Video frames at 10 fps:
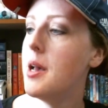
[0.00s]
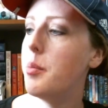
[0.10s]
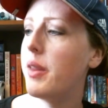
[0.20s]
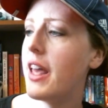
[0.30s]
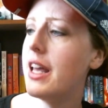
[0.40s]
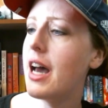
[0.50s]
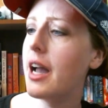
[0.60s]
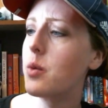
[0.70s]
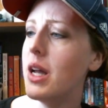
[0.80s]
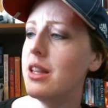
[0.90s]
But then
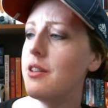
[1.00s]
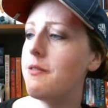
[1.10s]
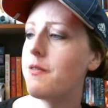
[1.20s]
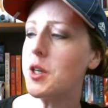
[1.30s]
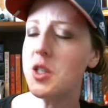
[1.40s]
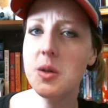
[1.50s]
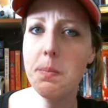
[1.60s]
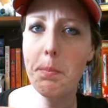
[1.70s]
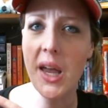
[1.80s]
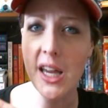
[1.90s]
I read the first
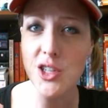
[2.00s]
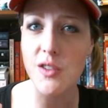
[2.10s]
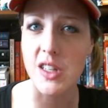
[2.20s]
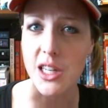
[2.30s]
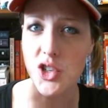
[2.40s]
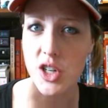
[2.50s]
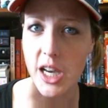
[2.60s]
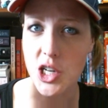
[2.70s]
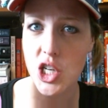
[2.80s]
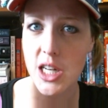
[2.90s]
page of the
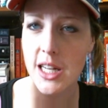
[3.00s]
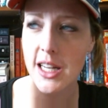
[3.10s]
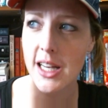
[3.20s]
introduction,